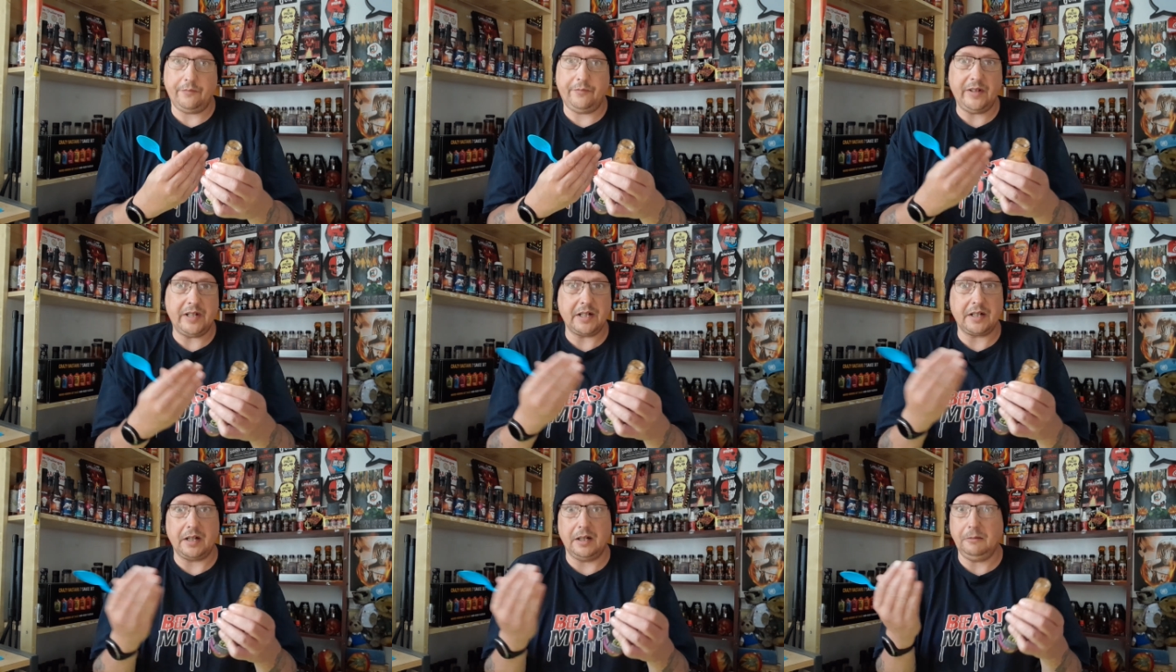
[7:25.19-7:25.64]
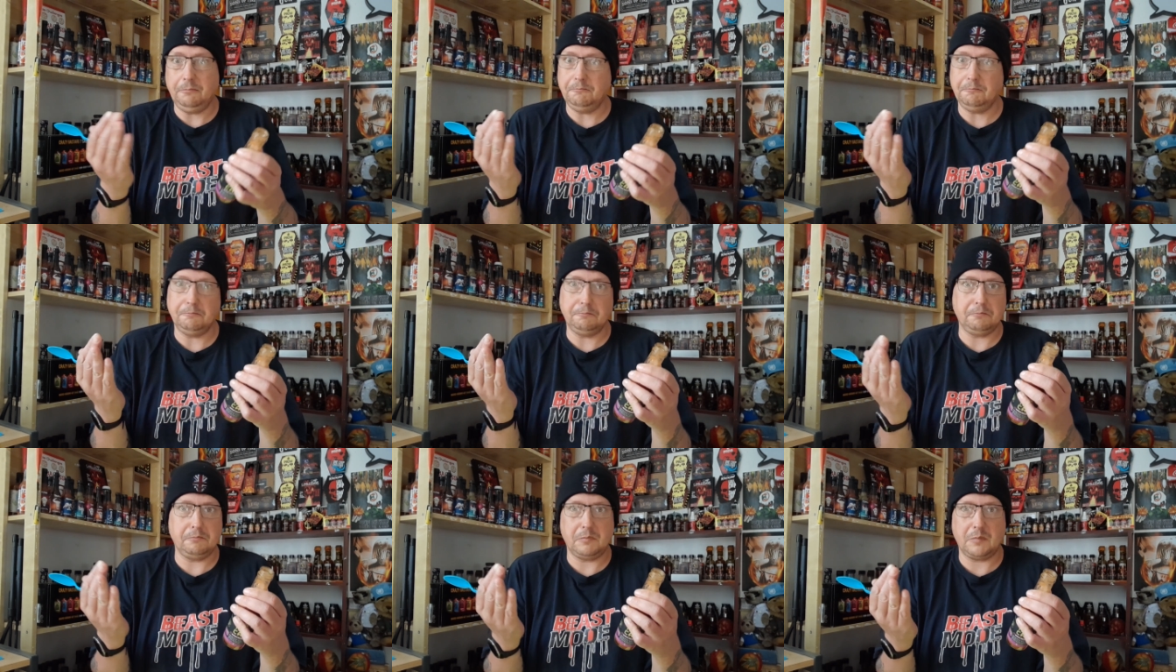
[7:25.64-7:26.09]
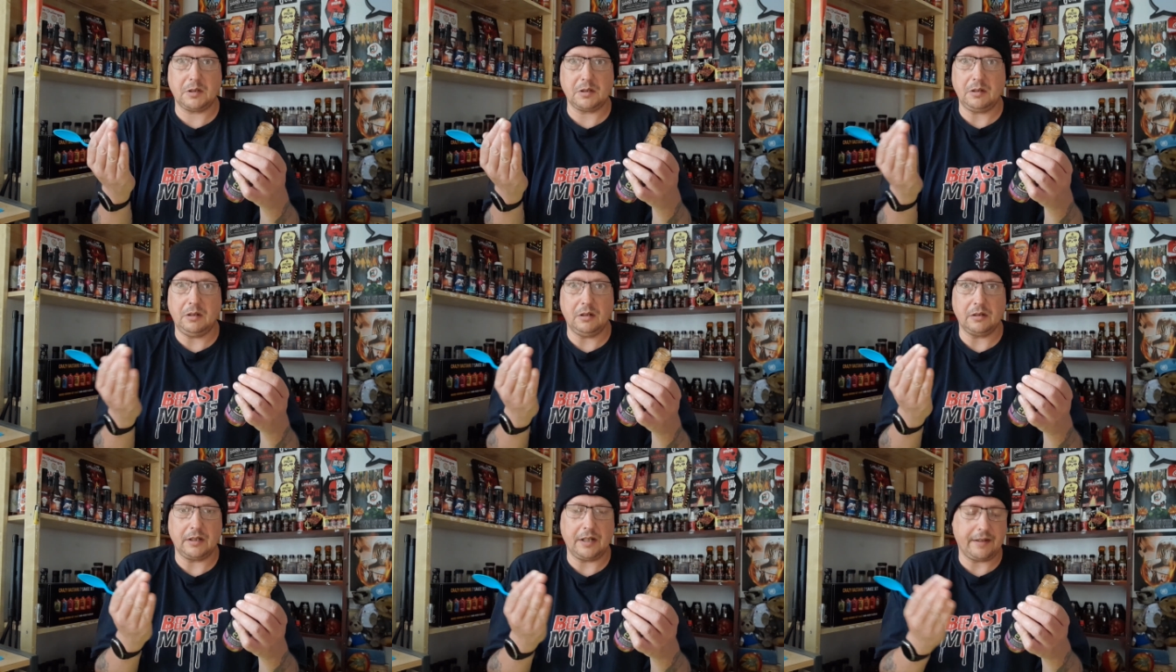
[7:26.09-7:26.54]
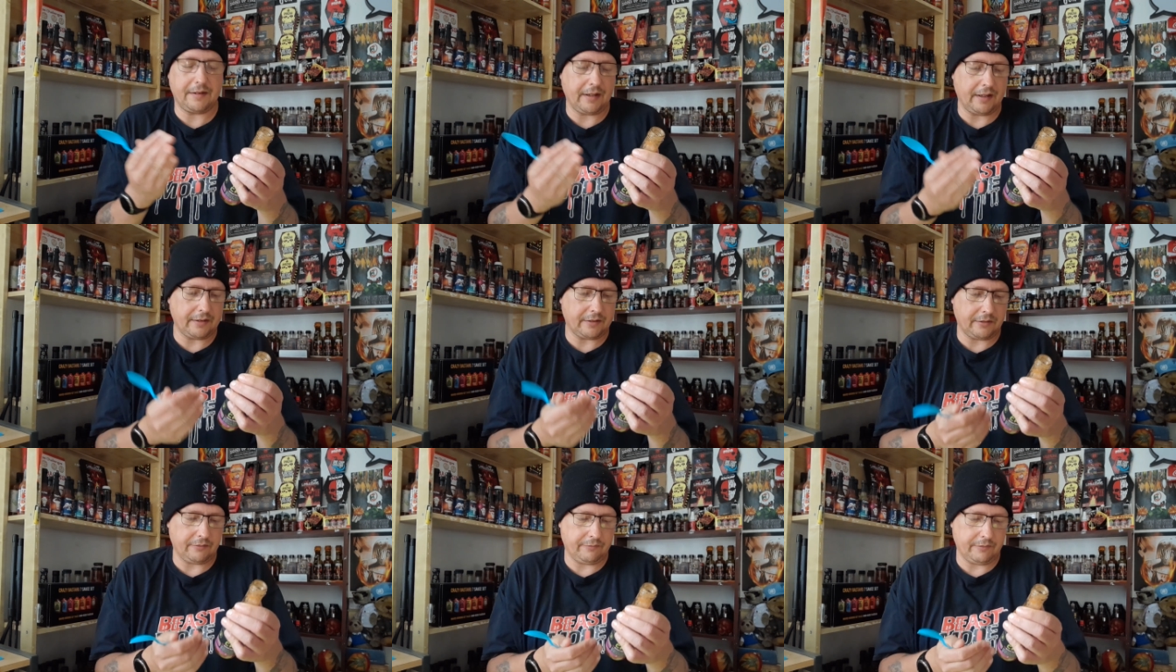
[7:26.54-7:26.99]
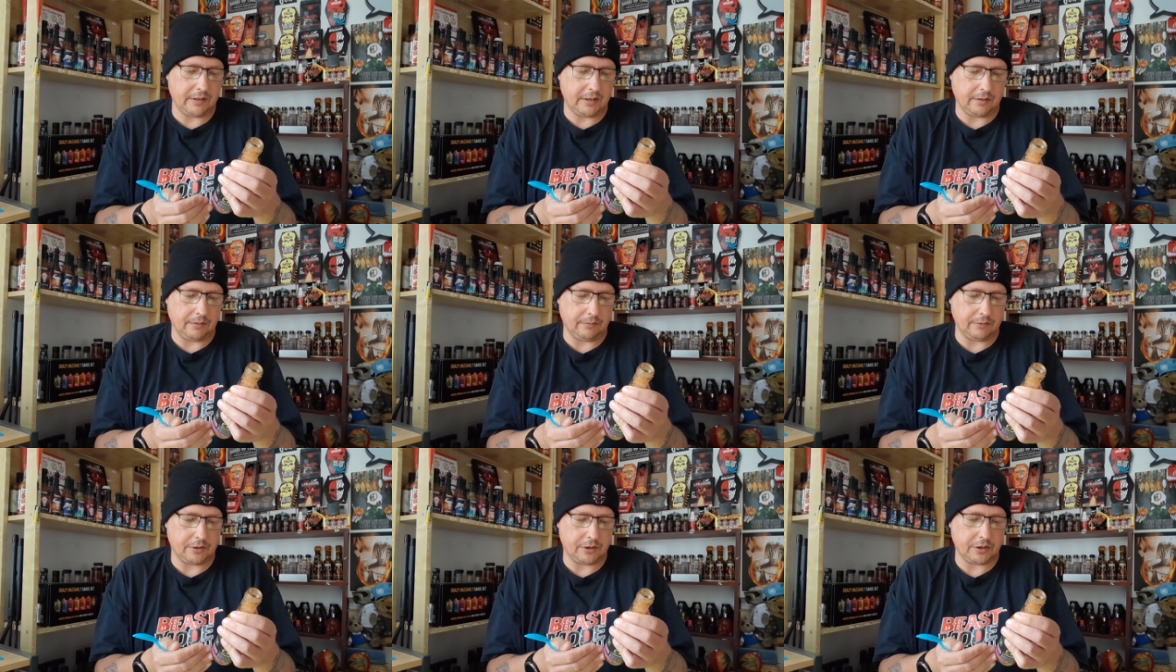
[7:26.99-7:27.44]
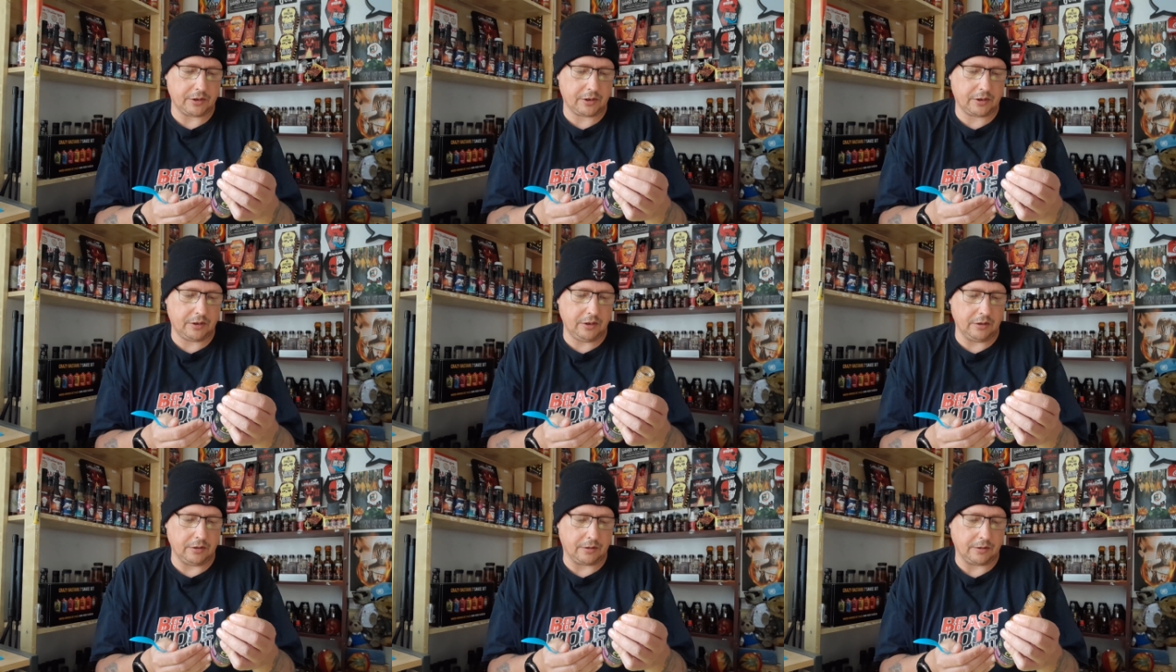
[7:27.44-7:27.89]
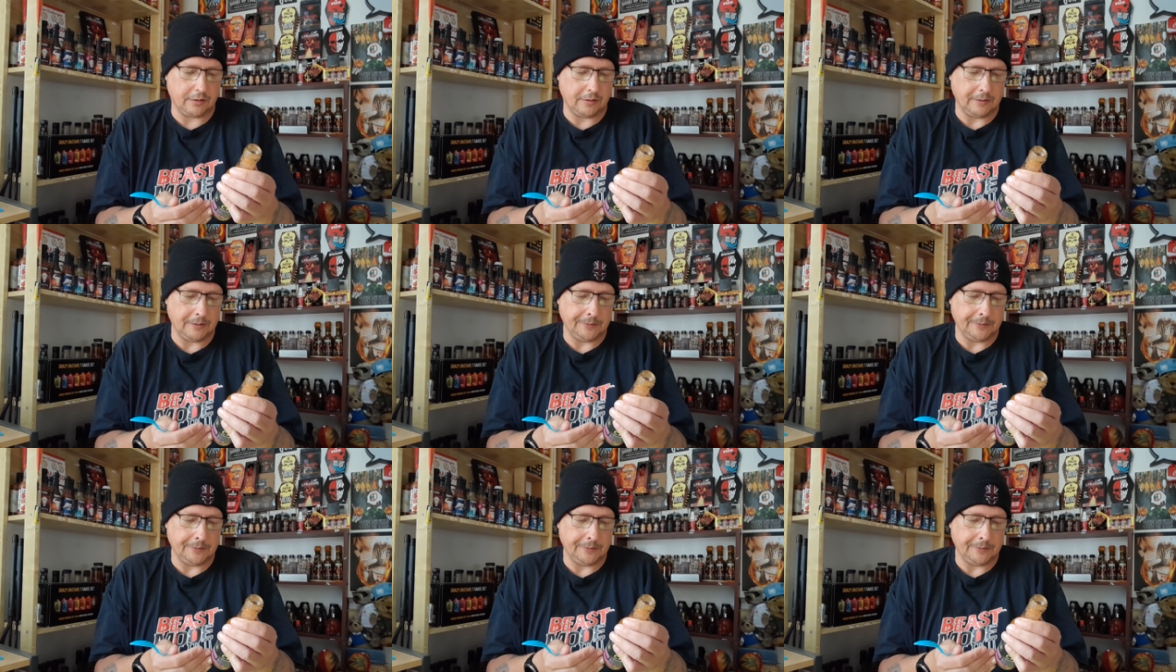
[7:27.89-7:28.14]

The vinegar, you can hardly taste the vinegar, which is good.